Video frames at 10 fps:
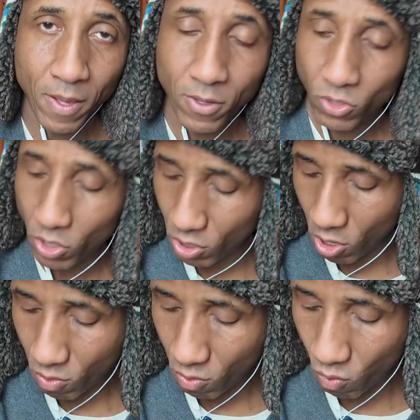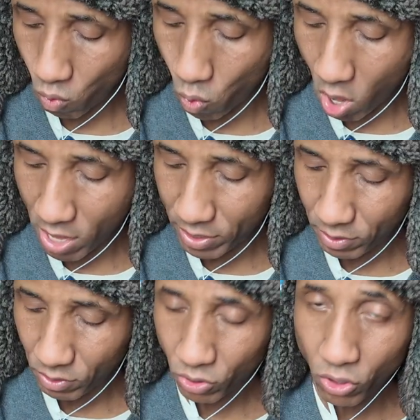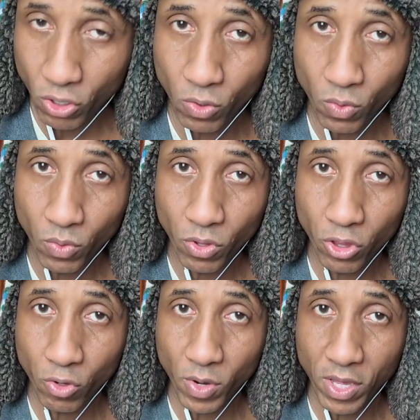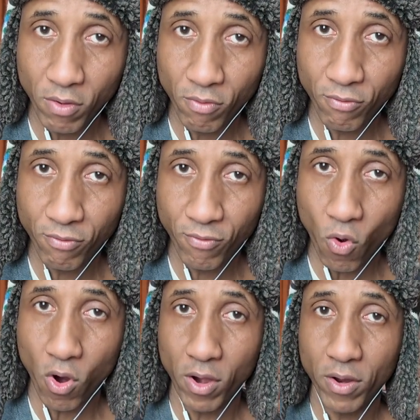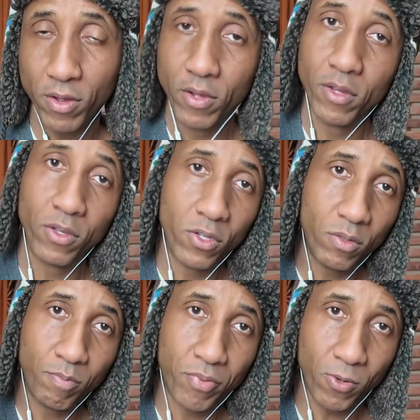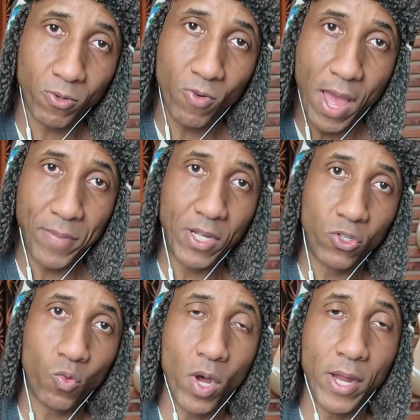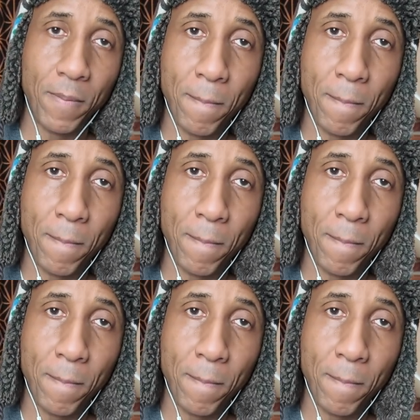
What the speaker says: So you can go 1, 2, 3, 4. You just grab in each one.